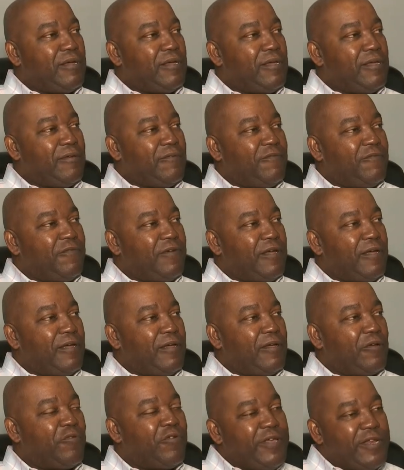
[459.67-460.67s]
give
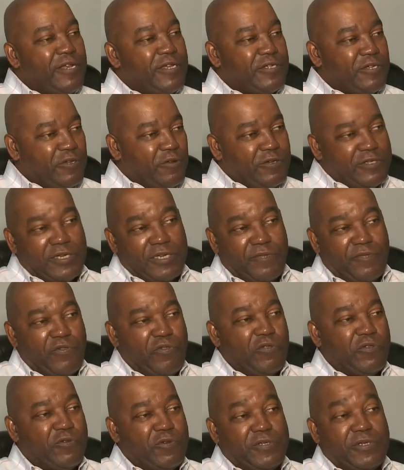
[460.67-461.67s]
credence to those
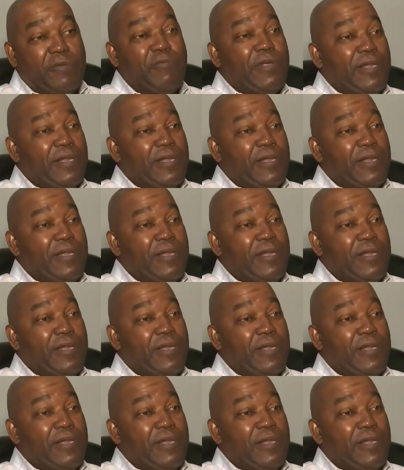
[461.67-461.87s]
individuals who say,